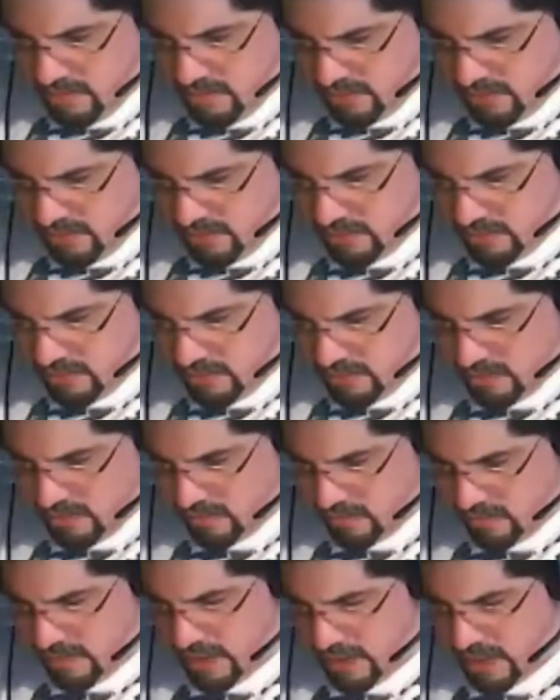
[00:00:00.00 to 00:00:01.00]
So
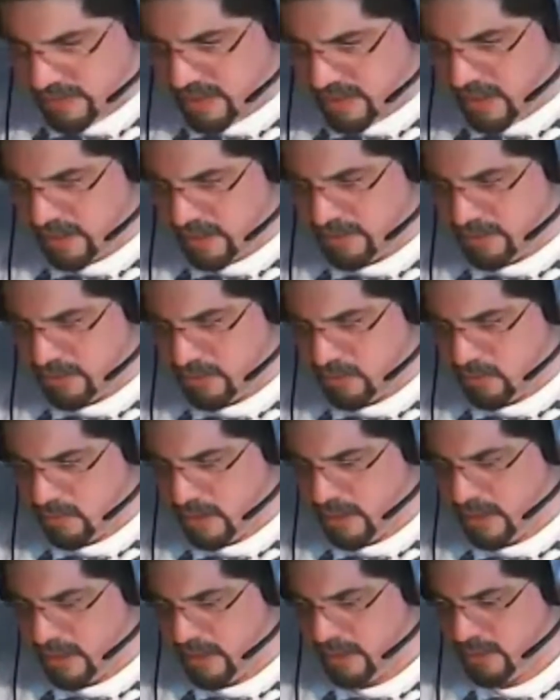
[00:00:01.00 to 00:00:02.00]
he assigns
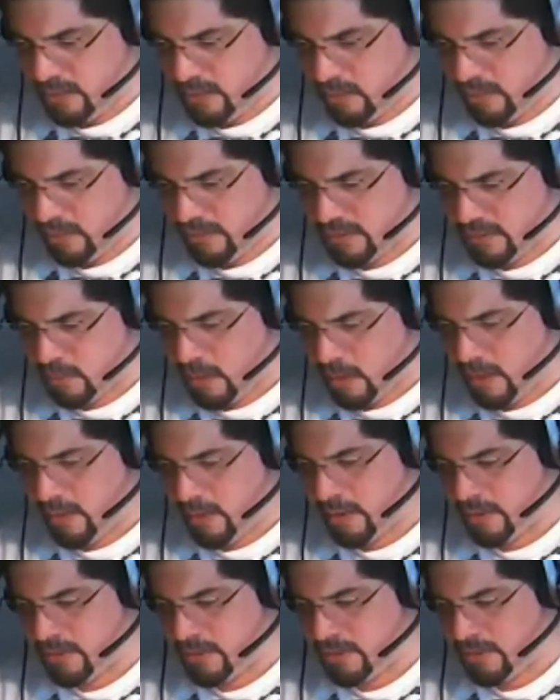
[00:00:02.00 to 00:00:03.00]
two of his
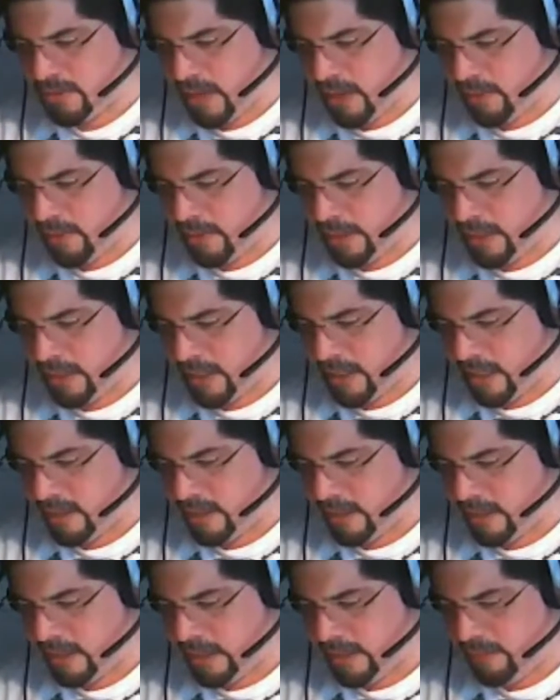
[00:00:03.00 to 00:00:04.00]
warriors, Eric
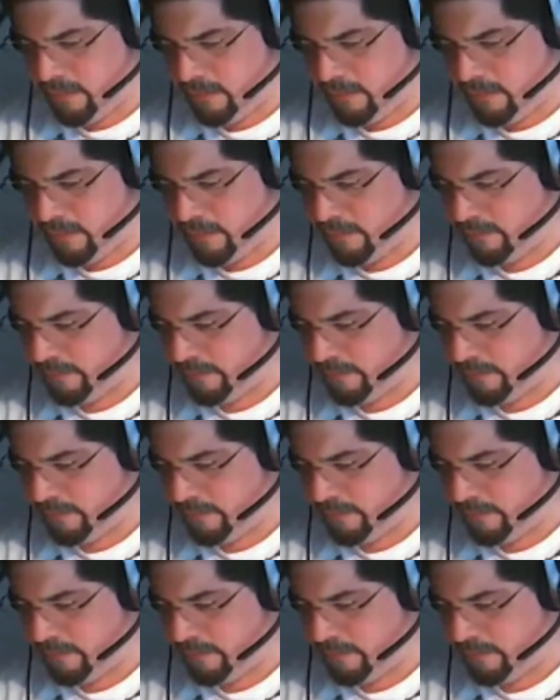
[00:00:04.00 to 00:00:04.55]
and Leaf,